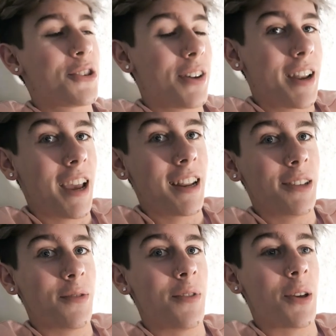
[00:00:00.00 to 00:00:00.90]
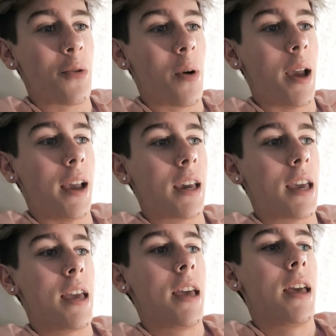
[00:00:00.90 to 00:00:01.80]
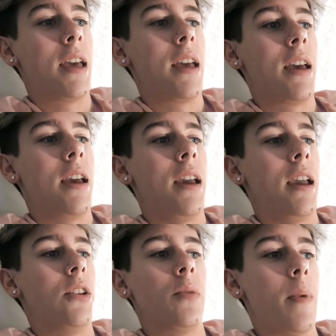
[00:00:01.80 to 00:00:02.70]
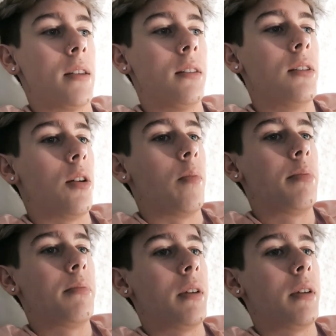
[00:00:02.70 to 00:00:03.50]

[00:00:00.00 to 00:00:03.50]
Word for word: I try and edit something quick it just messes up